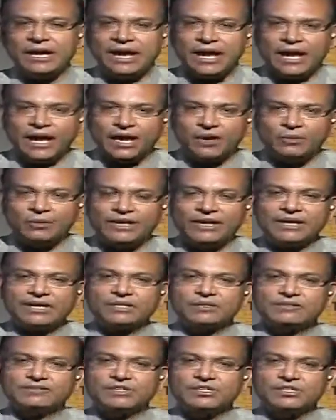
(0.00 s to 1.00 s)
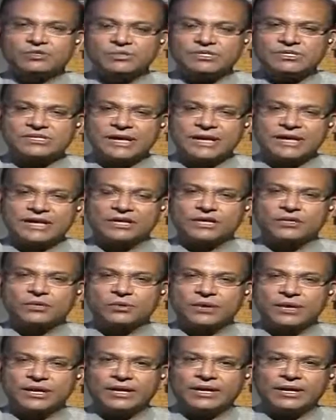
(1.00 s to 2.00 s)
how we get the virtuous cycle
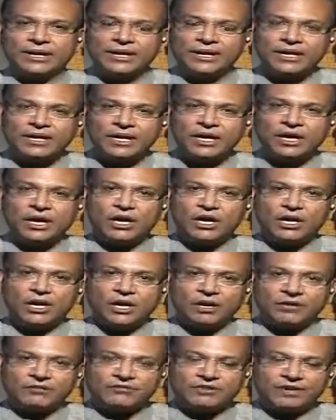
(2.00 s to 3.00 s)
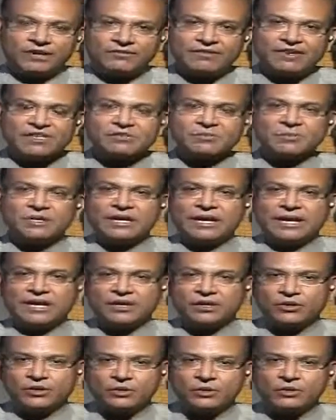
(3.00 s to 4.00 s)
going again of investment
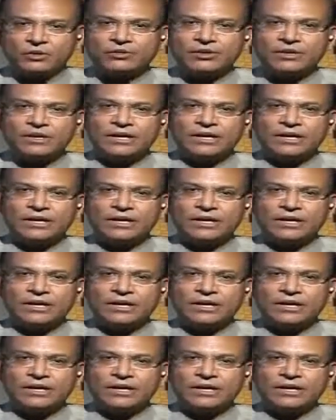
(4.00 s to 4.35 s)
and growth.